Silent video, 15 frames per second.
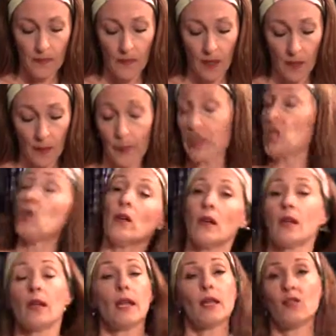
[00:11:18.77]
But you
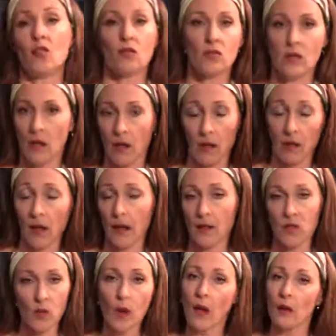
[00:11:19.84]
can get those online
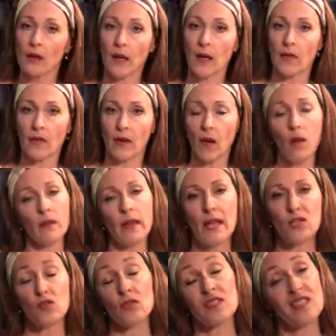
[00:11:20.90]
as well, kind of an
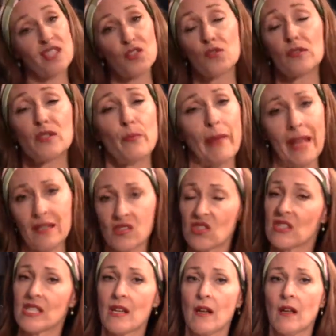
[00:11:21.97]
all-natural
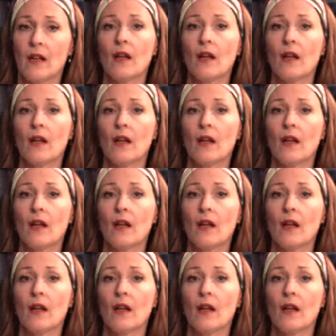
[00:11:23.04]
citrus-based